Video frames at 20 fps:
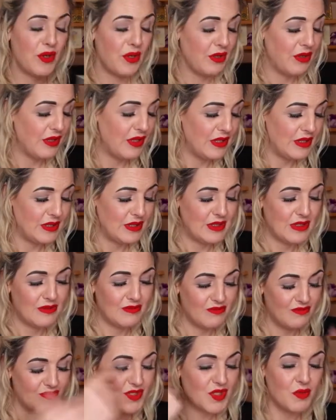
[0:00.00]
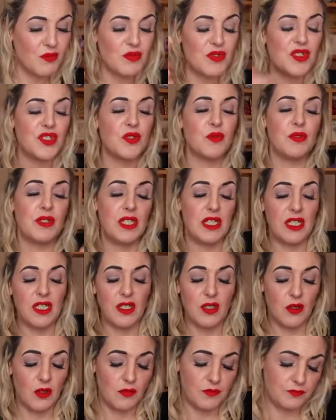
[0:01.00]
It's something to do with the
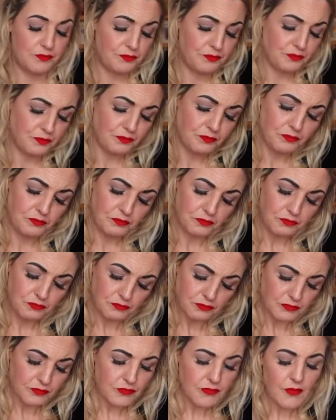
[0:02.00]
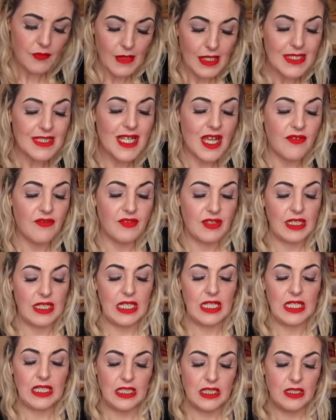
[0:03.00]
ego.
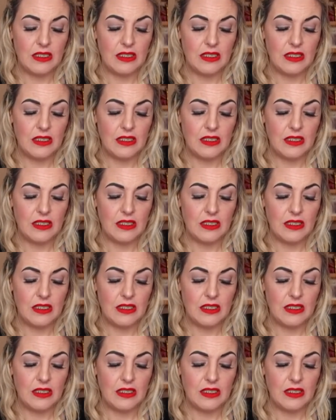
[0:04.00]
Definitely.